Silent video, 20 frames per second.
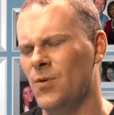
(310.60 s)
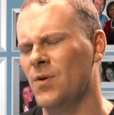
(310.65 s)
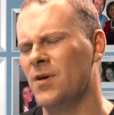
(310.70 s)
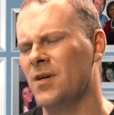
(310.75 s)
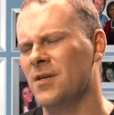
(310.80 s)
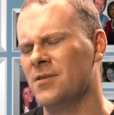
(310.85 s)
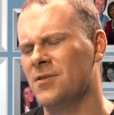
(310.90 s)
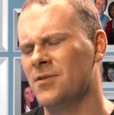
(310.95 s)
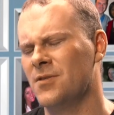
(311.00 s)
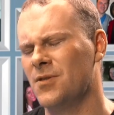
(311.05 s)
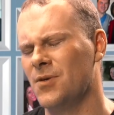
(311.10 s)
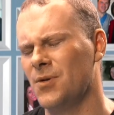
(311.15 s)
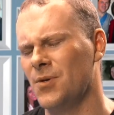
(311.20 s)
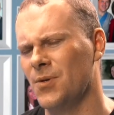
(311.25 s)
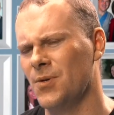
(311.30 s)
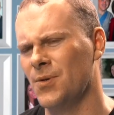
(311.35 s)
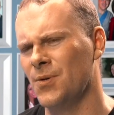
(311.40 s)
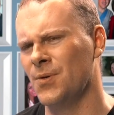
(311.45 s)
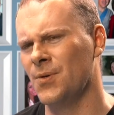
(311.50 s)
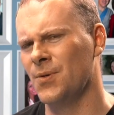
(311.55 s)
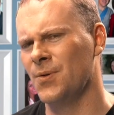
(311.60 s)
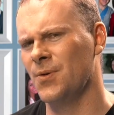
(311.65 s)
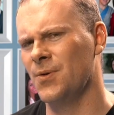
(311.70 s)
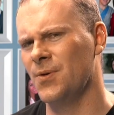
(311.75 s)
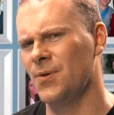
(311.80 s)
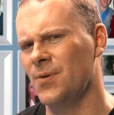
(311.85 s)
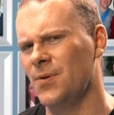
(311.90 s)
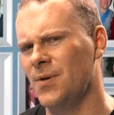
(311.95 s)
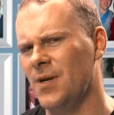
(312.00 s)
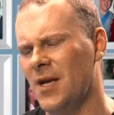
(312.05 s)
Talk us
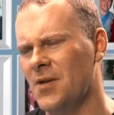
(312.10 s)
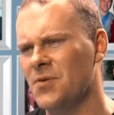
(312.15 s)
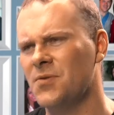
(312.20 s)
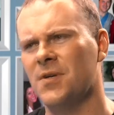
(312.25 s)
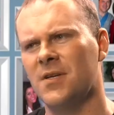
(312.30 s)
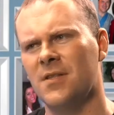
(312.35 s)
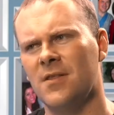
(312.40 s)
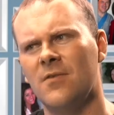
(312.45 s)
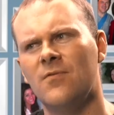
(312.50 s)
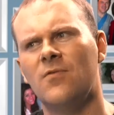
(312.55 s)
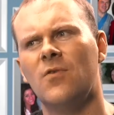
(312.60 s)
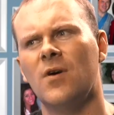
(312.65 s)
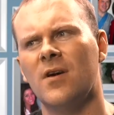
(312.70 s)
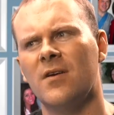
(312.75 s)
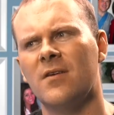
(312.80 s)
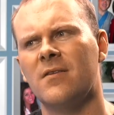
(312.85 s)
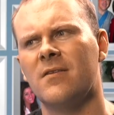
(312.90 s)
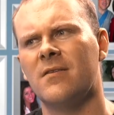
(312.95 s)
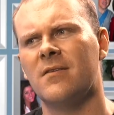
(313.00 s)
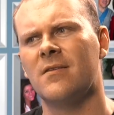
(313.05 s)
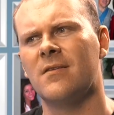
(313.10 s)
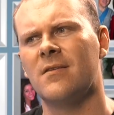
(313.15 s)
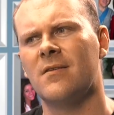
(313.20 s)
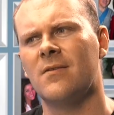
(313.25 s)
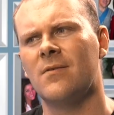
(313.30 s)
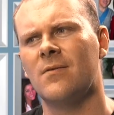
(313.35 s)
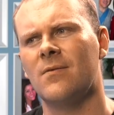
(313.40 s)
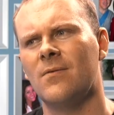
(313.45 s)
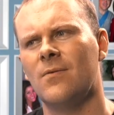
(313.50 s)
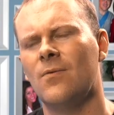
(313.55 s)
through entering The
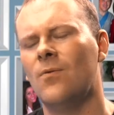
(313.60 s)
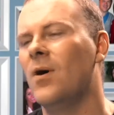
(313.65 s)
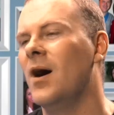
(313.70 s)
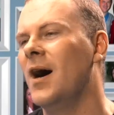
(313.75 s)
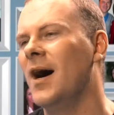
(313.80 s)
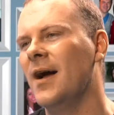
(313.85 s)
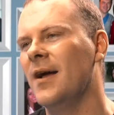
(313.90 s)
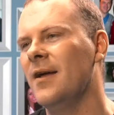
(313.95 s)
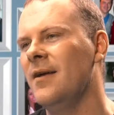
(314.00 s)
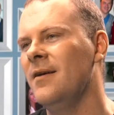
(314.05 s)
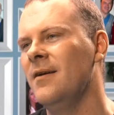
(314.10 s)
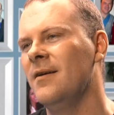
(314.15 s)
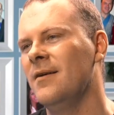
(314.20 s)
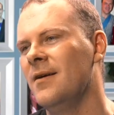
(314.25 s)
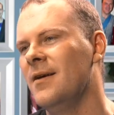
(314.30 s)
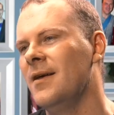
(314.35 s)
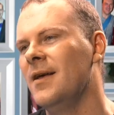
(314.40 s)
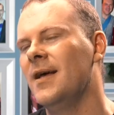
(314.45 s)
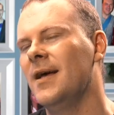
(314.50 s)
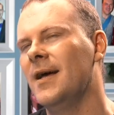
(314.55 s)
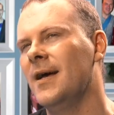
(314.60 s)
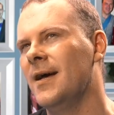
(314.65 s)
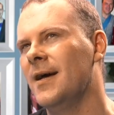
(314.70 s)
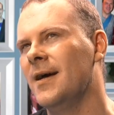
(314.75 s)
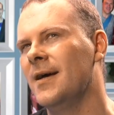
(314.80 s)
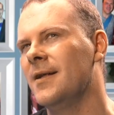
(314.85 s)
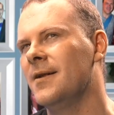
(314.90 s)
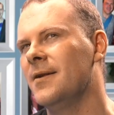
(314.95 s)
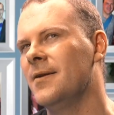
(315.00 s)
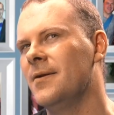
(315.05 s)
Voice. Why
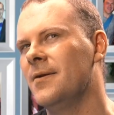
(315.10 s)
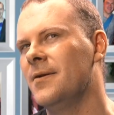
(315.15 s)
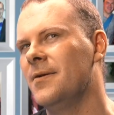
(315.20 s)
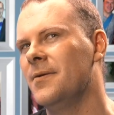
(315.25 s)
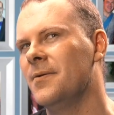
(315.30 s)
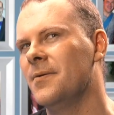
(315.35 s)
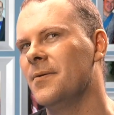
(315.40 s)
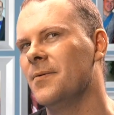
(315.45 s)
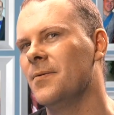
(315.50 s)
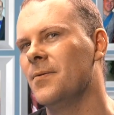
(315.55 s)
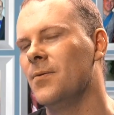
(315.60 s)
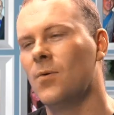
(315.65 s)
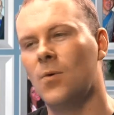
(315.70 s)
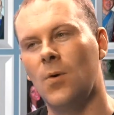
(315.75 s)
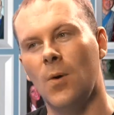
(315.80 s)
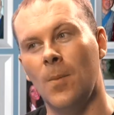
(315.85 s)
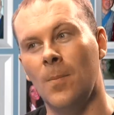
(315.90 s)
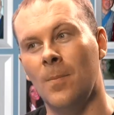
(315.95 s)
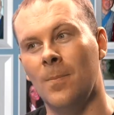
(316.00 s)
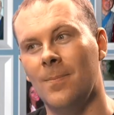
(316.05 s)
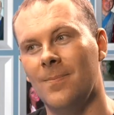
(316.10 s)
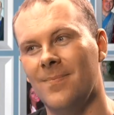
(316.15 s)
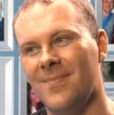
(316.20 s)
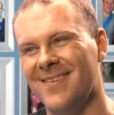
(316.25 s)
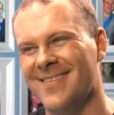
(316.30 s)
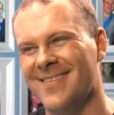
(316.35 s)
and hukum?